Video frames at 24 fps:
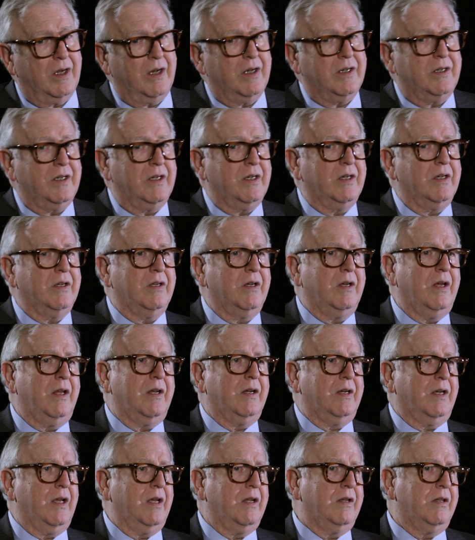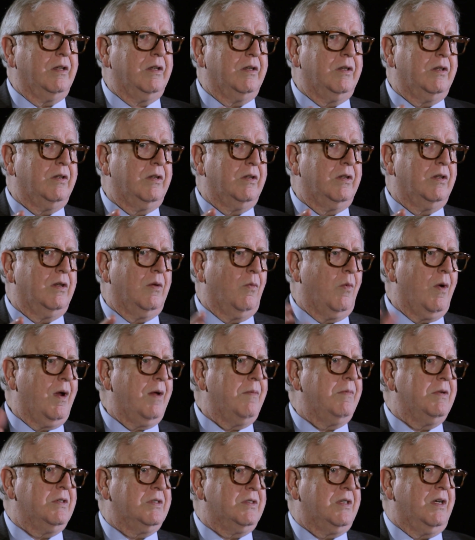idea, and again, the
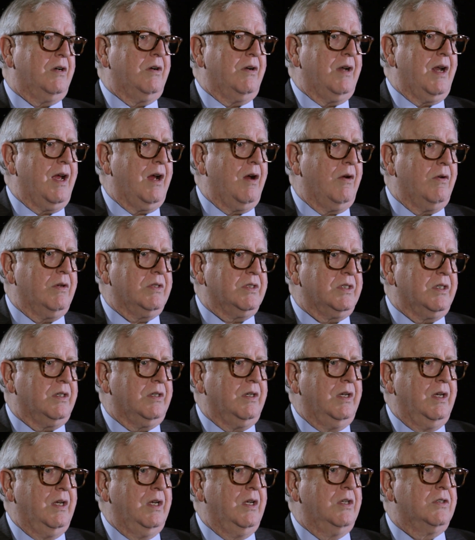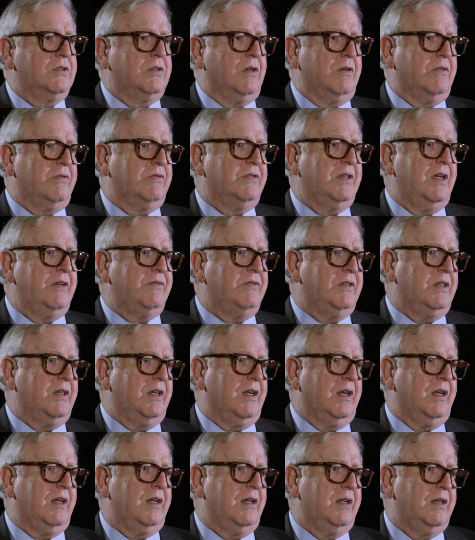web is there now as a sort of safety
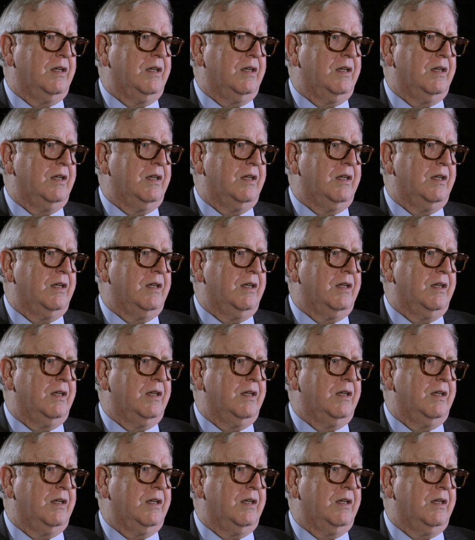net